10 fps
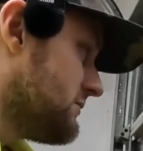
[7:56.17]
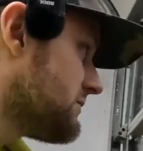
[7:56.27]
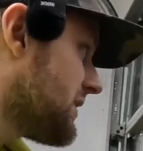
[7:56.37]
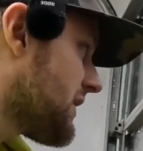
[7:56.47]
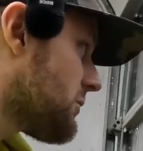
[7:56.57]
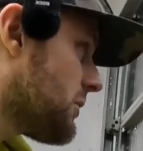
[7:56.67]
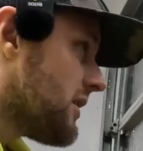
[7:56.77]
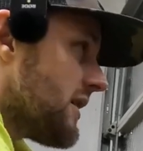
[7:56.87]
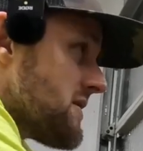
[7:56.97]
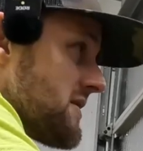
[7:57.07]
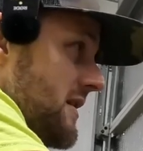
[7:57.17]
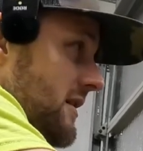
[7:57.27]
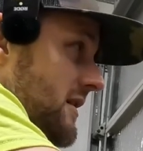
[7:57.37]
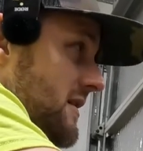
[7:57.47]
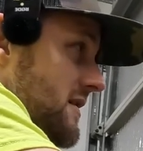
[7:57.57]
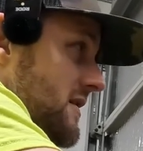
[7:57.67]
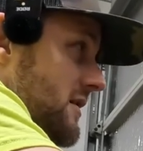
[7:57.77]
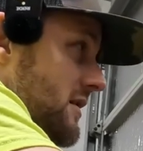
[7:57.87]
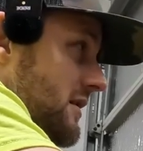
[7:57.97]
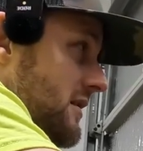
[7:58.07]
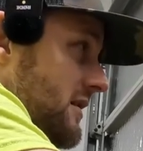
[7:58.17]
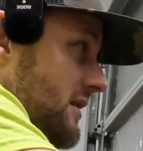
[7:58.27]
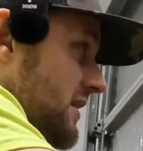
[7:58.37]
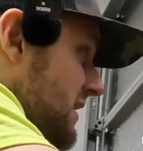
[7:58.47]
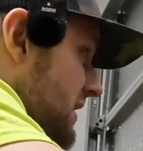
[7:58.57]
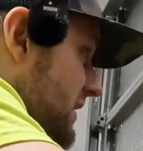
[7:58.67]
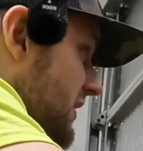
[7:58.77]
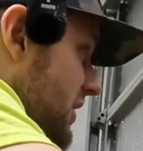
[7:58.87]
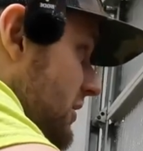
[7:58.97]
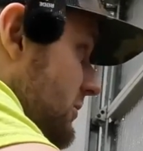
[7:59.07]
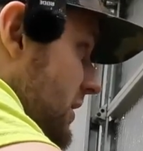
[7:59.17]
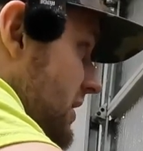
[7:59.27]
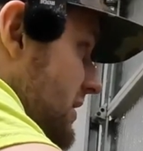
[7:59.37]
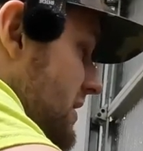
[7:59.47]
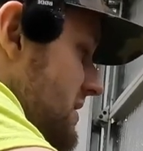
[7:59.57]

Guess one nice thing is it's gonna tuck right into the